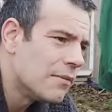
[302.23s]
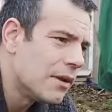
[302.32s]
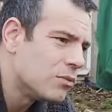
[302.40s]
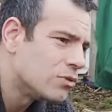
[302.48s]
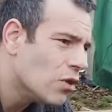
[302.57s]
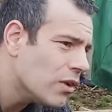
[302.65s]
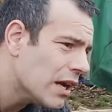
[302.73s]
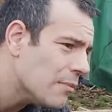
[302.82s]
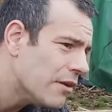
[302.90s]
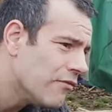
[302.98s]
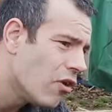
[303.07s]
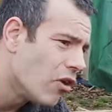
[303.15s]
Now, don't get me
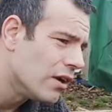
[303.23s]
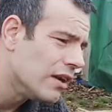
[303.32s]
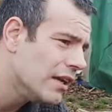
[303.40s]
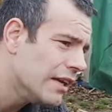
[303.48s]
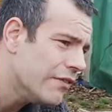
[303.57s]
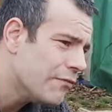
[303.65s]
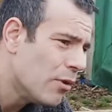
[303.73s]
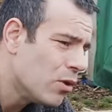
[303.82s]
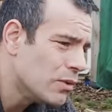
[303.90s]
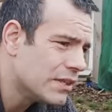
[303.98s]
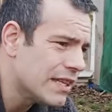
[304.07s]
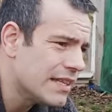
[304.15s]
wrong, leaf
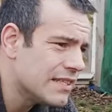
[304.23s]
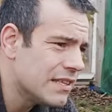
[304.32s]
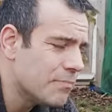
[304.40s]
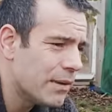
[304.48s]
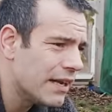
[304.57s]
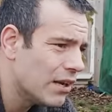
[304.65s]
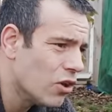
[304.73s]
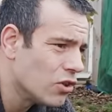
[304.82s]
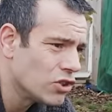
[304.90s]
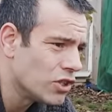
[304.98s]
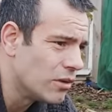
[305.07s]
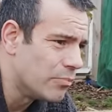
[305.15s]
mold isn't a
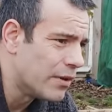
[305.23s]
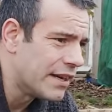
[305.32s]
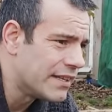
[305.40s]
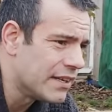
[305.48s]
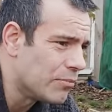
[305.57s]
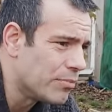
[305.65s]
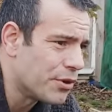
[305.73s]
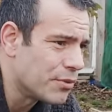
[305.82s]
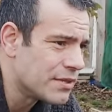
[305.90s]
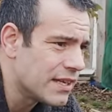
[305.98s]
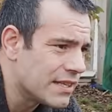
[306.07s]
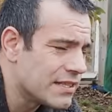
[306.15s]
biological breakdown
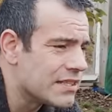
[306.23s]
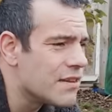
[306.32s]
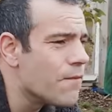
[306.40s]
process, it's a